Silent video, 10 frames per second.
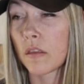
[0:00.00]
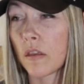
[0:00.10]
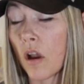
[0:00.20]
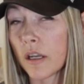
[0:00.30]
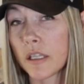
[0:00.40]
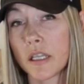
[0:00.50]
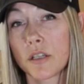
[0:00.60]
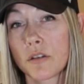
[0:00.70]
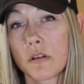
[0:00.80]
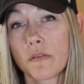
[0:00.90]
the
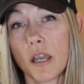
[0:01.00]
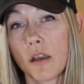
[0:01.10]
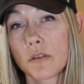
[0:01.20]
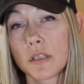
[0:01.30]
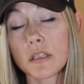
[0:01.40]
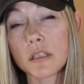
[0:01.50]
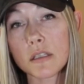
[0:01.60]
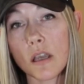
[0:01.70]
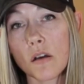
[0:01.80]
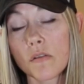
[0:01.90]
architecture of the house
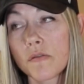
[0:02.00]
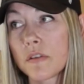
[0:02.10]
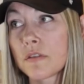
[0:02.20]
itself,